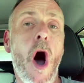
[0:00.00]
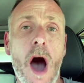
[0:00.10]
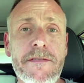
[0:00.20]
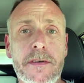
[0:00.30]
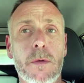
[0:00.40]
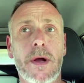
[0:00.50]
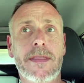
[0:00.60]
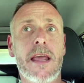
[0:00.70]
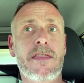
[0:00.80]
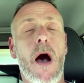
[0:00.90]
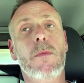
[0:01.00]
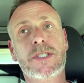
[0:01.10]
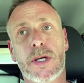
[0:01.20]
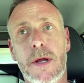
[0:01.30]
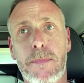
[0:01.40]
offer what they thought
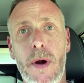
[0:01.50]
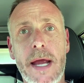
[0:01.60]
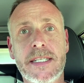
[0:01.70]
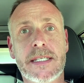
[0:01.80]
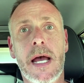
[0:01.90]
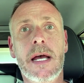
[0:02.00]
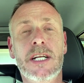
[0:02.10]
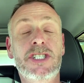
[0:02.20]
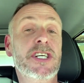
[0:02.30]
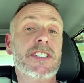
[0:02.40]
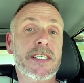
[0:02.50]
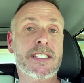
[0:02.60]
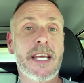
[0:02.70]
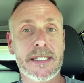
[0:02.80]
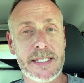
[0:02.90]
was a good price just to
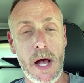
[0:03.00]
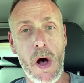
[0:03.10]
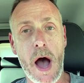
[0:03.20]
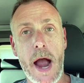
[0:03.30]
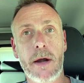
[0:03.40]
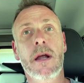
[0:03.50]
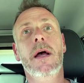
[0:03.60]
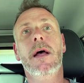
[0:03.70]
see it sell higher.